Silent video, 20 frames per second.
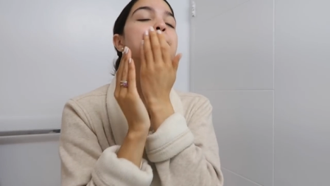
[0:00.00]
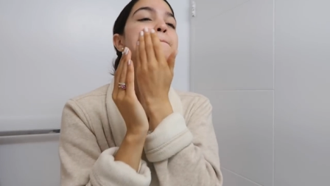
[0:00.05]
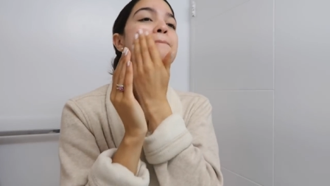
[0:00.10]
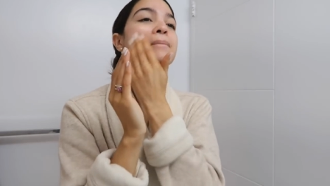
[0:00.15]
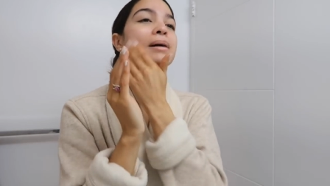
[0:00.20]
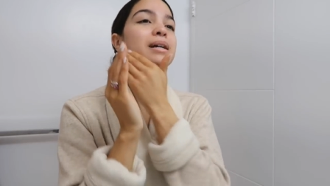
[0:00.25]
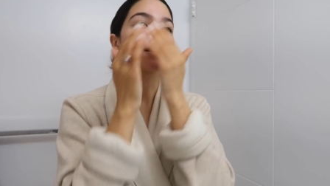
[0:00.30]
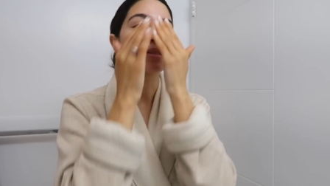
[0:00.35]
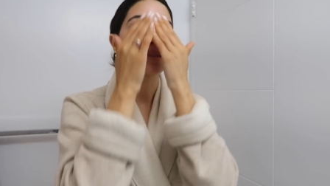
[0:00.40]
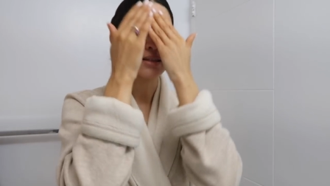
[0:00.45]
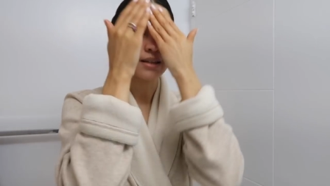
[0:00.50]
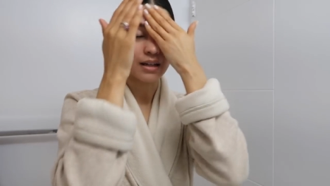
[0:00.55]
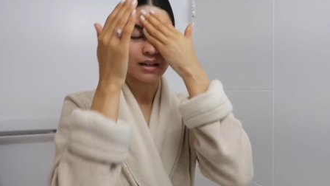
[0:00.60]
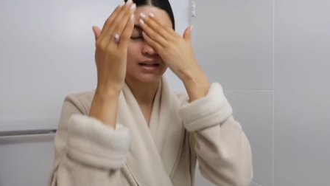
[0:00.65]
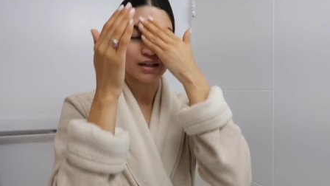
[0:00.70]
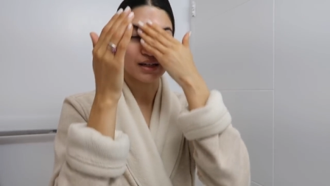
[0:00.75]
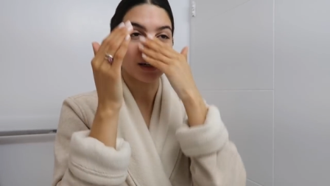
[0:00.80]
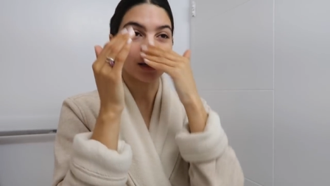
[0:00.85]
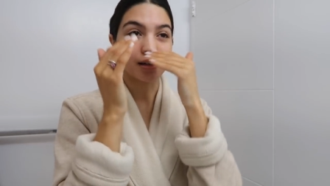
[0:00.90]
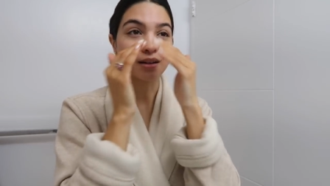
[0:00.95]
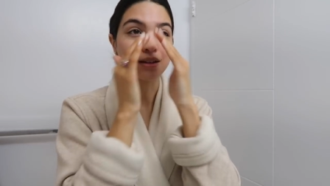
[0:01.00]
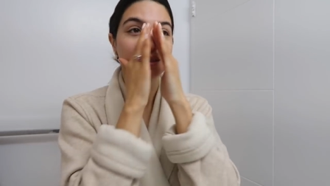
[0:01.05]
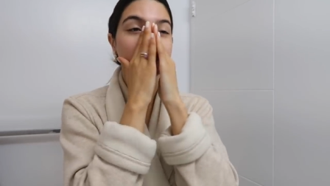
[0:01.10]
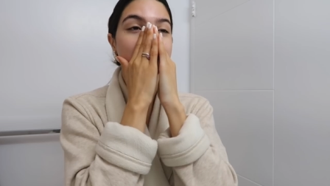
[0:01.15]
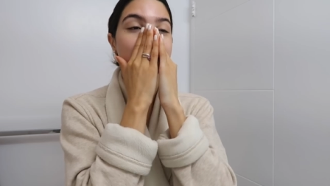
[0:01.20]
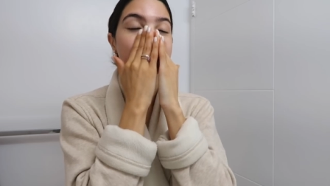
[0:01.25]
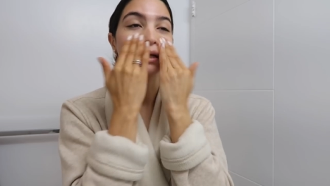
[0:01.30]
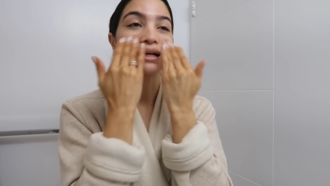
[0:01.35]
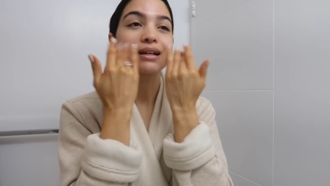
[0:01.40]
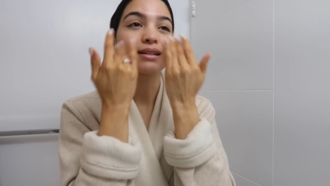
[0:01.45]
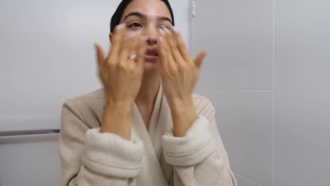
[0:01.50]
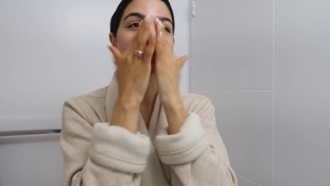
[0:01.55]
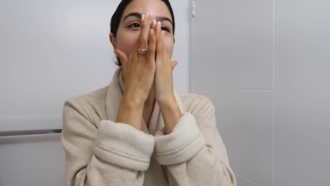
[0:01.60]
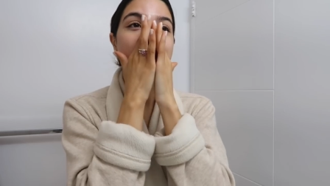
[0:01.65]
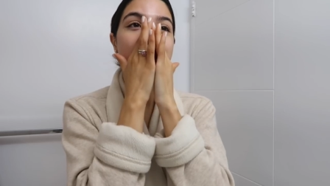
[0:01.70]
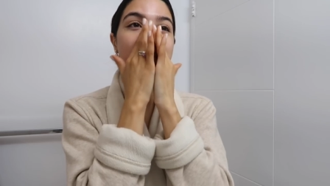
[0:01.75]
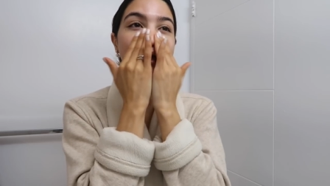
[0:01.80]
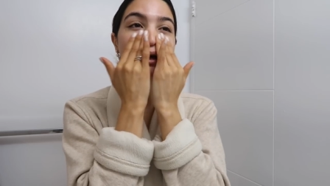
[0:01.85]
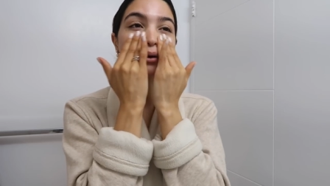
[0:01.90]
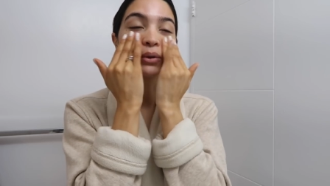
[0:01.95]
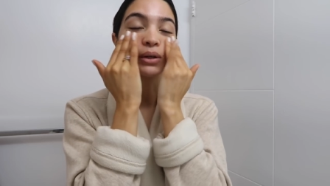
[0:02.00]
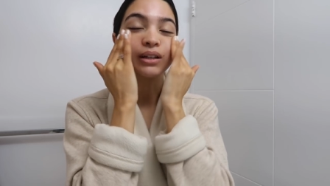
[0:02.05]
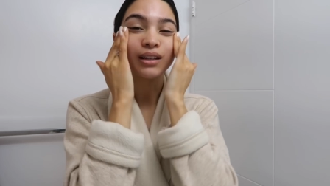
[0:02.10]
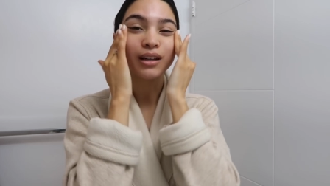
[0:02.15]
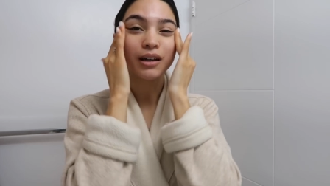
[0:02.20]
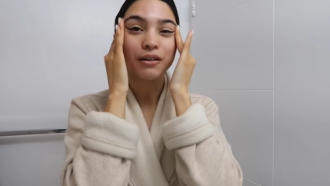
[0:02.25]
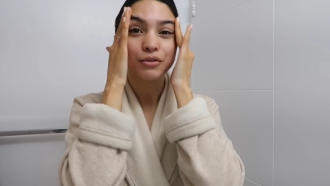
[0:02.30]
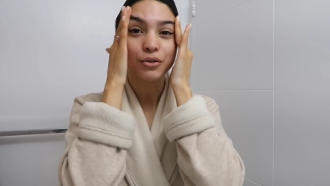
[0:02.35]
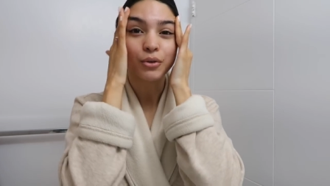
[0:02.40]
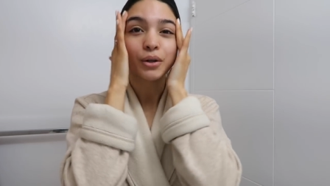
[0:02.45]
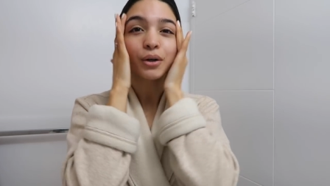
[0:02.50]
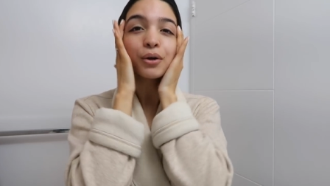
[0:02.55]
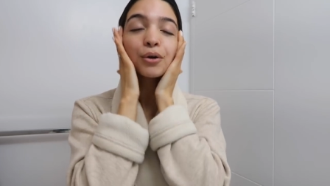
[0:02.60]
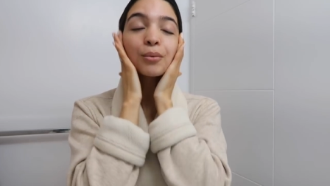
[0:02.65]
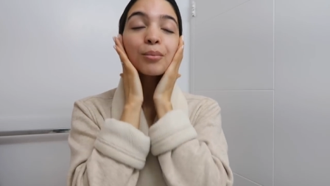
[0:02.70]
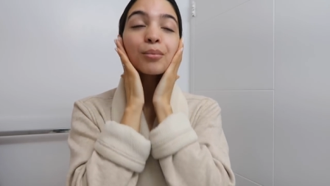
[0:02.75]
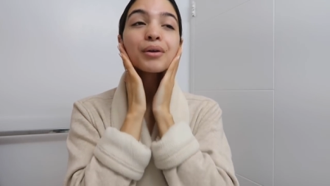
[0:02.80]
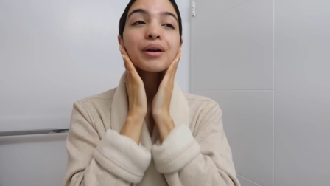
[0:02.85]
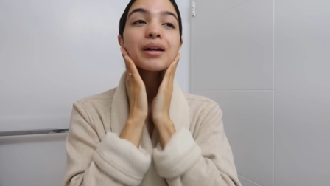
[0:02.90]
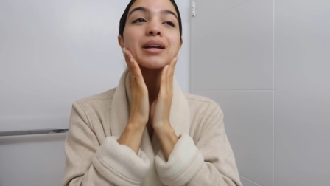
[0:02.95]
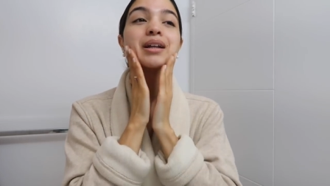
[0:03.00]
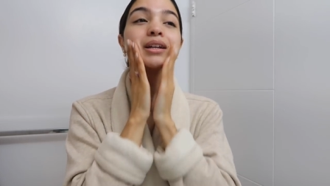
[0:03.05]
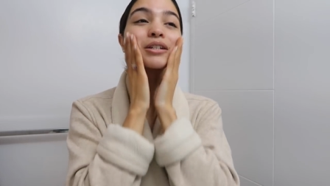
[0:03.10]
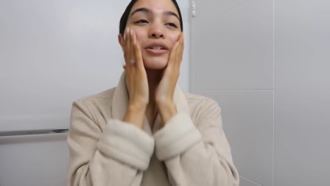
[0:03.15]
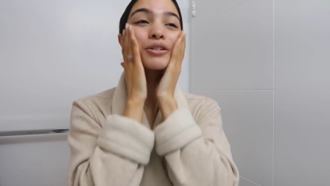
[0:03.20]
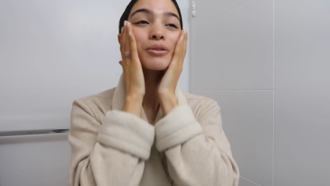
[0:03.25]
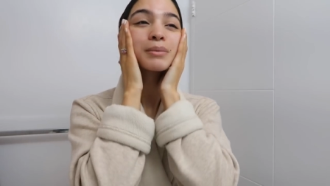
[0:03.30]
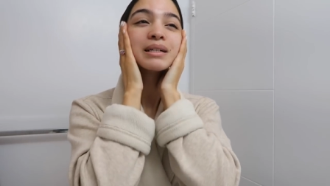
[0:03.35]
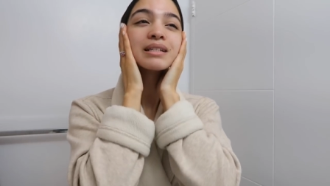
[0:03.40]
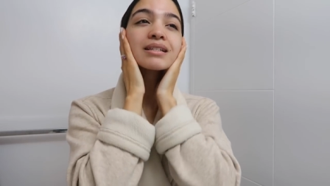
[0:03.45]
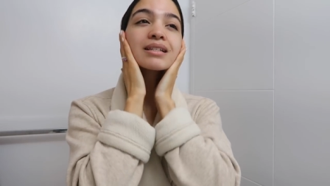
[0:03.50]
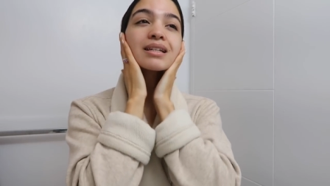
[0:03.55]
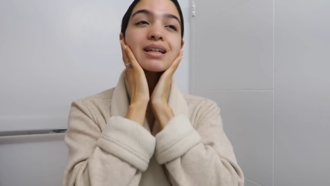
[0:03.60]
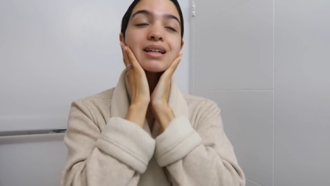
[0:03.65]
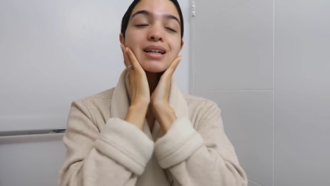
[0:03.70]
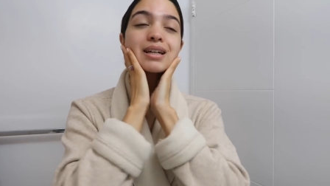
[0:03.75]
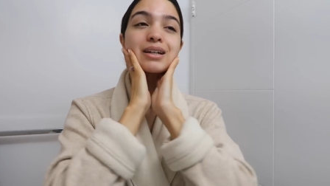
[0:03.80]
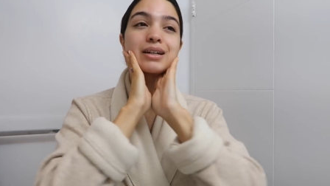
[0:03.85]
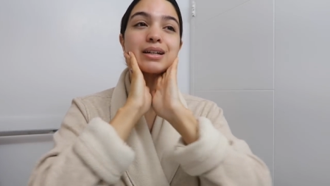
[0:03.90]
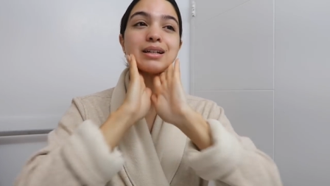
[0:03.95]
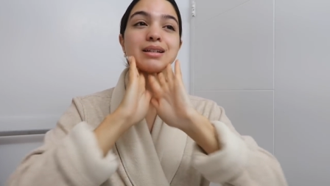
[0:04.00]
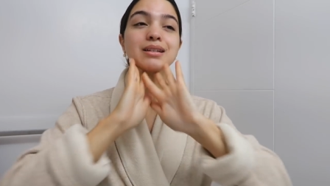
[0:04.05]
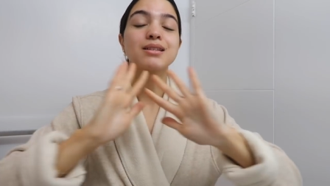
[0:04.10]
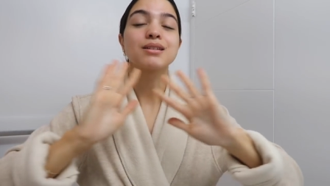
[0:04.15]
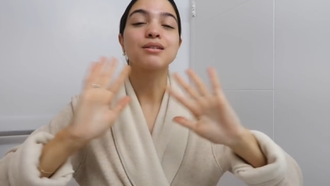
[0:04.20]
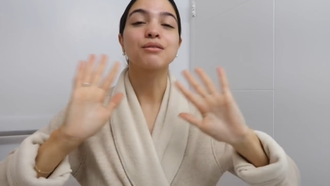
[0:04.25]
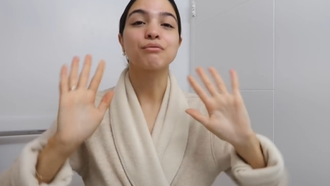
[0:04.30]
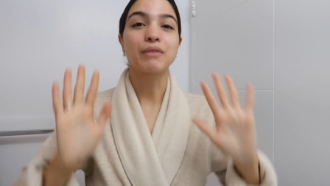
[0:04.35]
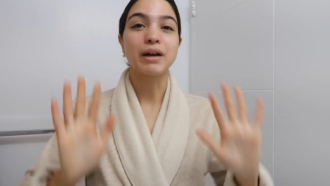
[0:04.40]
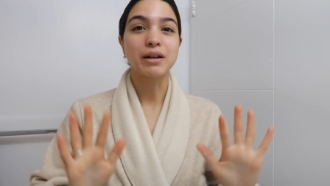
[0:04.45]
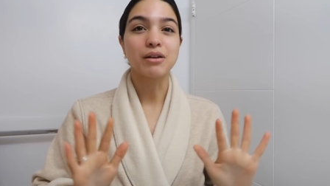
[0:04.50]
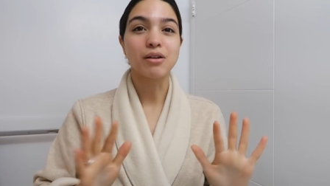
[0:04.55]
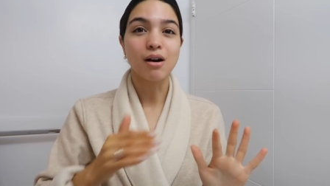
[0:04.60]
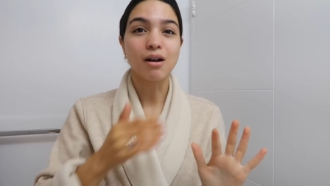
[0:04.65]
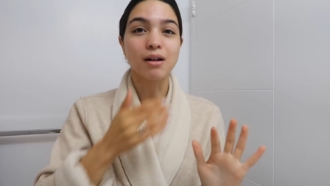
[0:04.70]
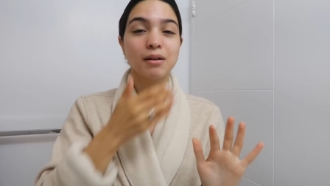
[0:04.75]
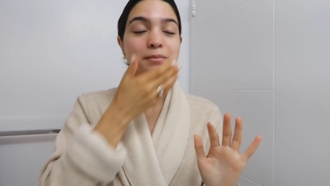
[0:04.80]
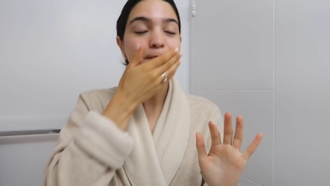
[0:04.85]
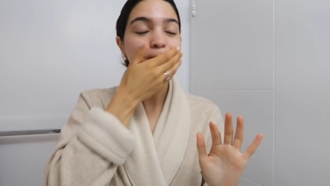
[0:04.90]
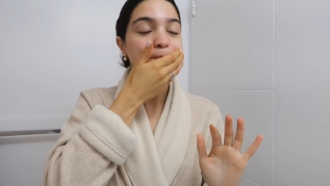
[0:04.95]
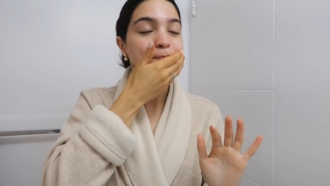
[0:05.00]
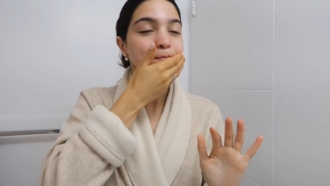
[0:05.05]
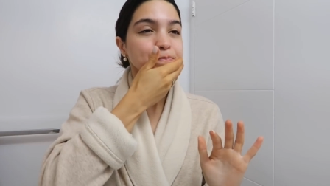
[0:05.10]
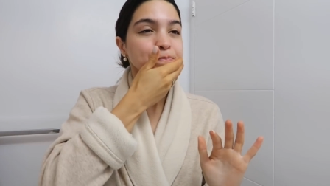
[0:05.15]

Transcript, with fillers: my skincare, the next thing I would love to incorporate into my skincare is retinol.